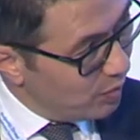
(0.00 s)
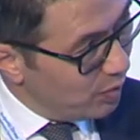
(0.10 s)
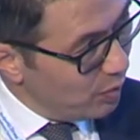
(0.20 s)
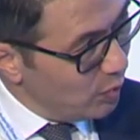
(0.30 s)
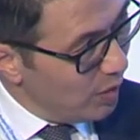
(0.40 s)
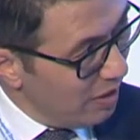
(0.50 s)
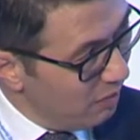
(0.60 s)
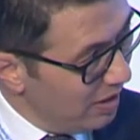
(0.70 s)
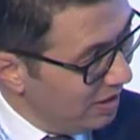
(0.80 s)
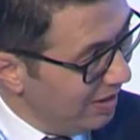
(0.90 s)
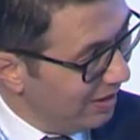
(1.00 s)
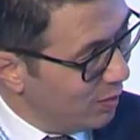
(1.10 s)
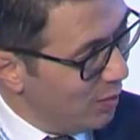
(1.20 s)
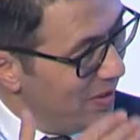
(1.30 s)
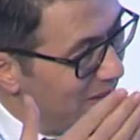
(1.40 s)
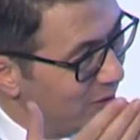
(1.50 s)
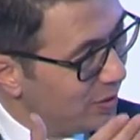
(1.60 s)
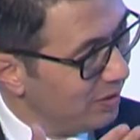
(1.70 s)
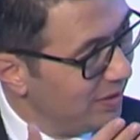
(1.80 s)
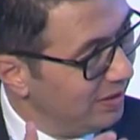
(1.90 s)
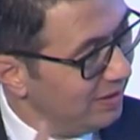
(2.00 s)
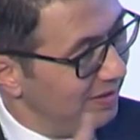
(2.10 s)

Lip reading: Do you have any comments on the...